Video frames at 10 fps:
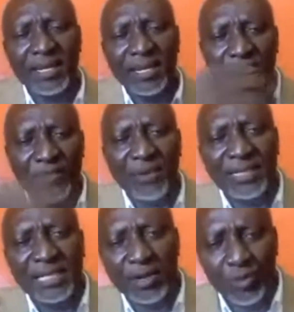the
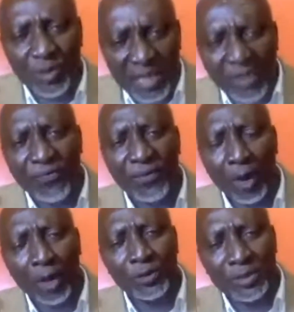very day you leave
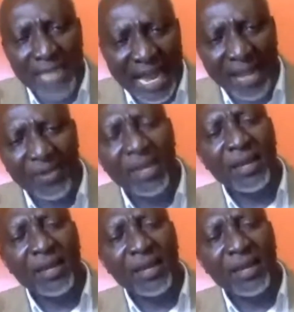or you die,